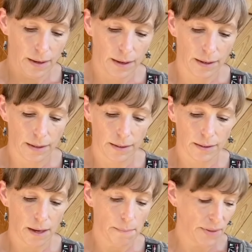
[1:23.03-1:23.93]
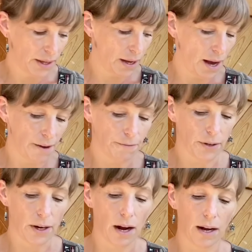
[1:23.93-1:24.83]
Something I
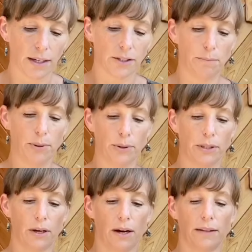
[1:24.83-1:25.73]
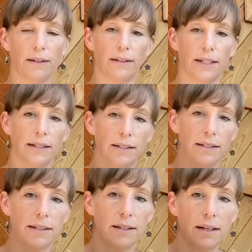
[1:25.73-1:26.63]
forgot to put on the
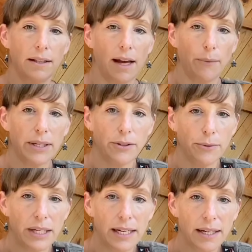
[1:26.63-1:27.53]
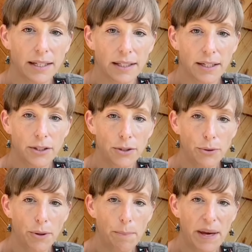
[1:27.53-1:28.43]
list that we do need is a
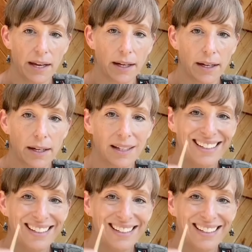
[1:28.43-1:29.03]
toothpick